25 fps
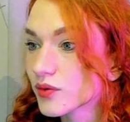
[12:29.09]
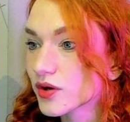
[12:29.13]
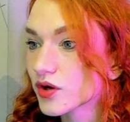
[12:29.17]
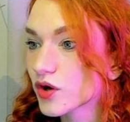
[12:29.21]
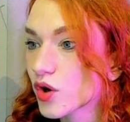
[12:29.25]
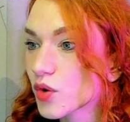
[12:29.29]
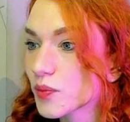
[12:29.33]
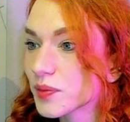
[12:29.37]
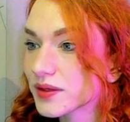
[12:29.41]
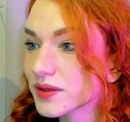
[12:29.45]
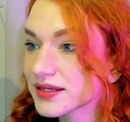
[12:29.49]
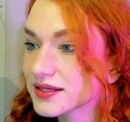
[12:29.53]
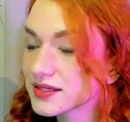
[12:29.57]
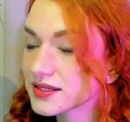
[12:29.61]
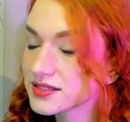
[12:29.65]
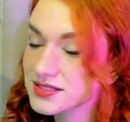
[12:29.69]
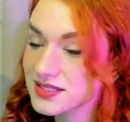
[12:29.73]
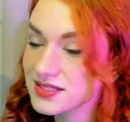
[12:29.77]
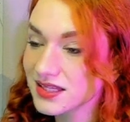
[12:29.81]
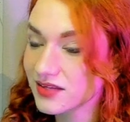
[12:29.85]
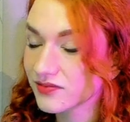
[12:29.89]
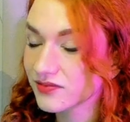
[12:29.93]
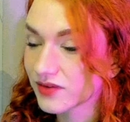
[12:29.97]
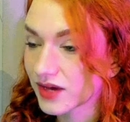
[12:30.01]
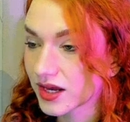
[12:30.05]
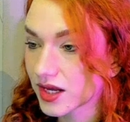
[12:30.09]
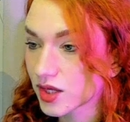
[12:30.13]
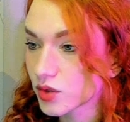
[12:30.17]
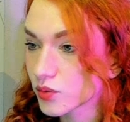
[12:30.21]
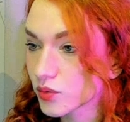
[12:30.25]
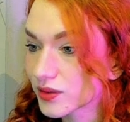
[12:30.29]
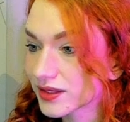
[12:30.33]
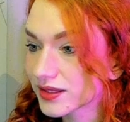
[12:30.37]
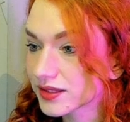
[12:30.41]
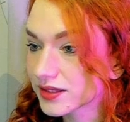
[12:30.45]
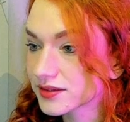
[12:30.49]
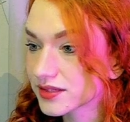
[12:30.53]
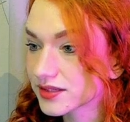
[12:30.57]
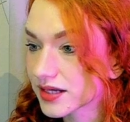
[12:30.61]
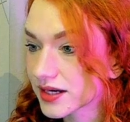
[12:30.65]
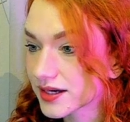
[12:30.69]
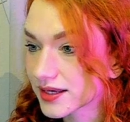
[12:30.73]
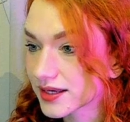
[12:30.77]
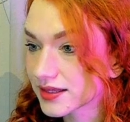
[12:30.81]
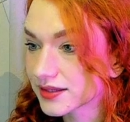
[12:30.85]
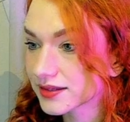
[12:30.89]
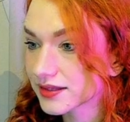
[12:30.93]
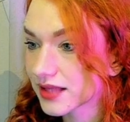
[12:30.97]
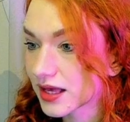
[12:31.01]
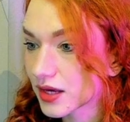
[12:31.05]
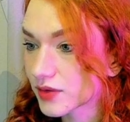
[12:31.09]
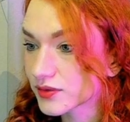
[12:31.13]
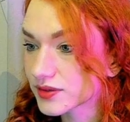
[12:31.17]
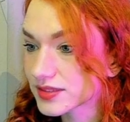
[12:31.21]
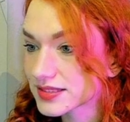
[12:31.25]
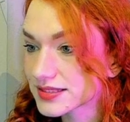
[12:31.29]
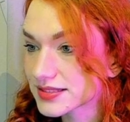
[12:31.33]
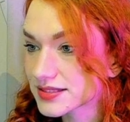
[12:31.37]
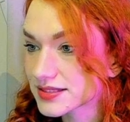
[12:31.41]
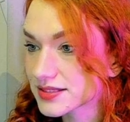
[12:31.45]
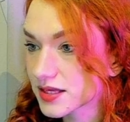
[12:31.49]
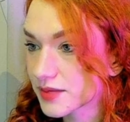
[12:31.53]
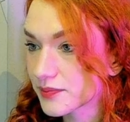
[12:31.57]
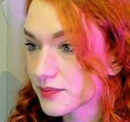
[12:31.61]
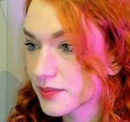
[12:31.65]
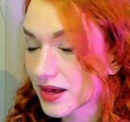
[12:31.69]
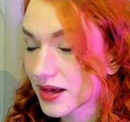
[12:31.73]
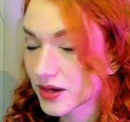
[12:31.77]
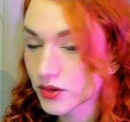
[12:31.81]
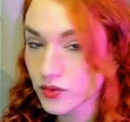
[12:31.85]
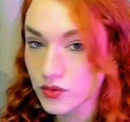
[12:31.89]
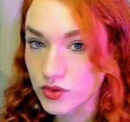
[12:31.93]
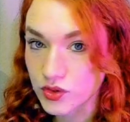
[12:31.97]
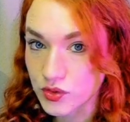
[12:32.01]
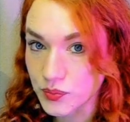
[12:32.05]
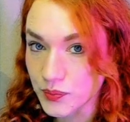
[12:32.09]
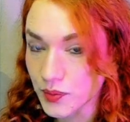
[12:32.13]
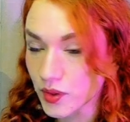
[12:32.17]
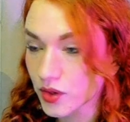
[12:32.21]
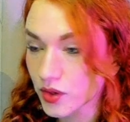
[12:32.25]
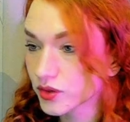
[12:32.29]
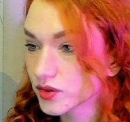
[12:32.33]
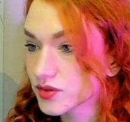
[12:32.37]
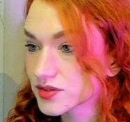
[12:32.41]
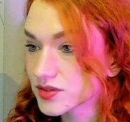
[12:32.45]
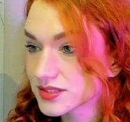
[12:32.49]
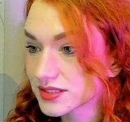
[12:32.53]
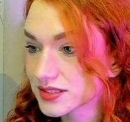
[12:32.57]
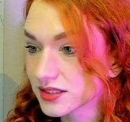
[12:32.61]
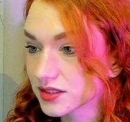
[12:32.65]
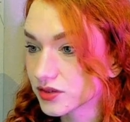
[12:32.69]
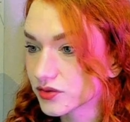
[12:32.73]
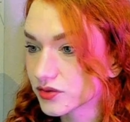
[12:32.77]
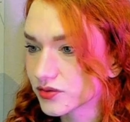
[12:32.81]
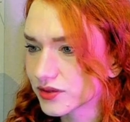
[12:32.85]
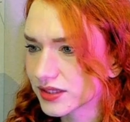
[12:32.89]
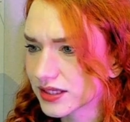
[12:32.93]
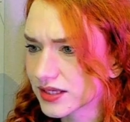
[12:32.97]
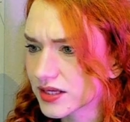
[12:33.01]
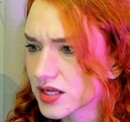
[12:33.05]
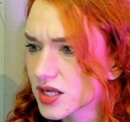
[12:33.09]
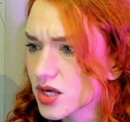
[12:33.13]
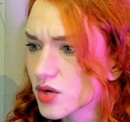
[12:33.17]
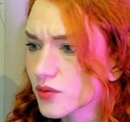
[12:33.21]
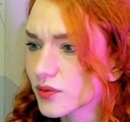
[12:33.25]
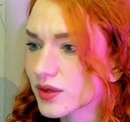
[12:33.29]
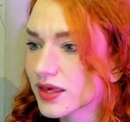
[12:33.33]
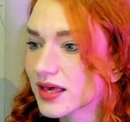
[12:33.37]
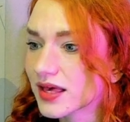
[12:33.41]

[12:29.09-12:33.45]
We are opening the c file. We can target now this backward pawn on c3.